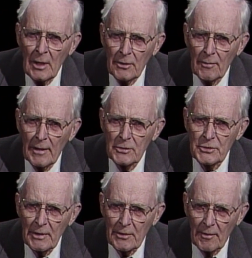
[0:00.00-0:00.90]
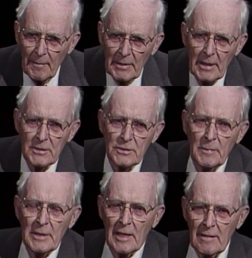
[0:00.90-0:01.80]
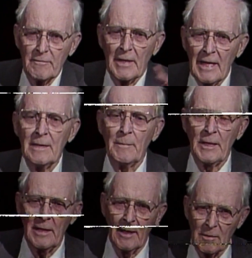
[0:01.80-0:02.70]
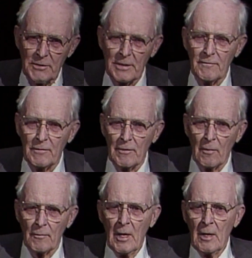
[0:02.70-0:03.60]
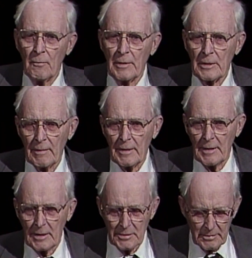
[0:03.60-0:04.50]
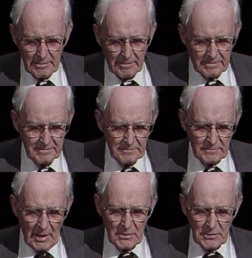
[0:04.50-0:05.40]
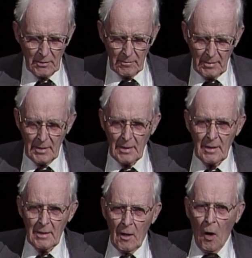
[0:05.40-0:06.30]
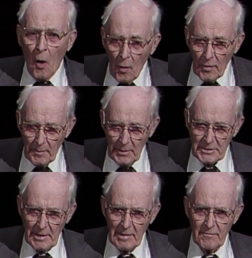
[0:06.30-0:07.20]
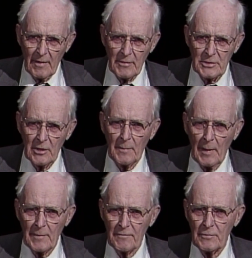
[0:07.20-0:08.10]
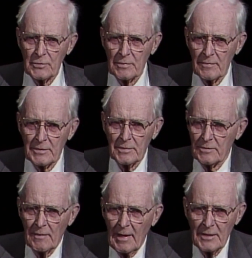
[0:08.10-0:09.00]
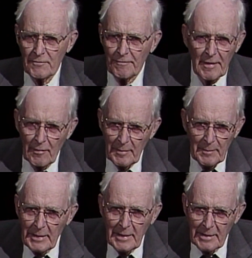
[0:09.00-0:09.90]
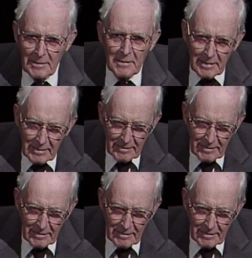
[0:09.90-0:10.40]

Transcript: You're under stricter obligation to behave than anybody else, and if you don't, we're in greater danger. And so all the apostolic fathers look upon the future of the church as very bleak indeed.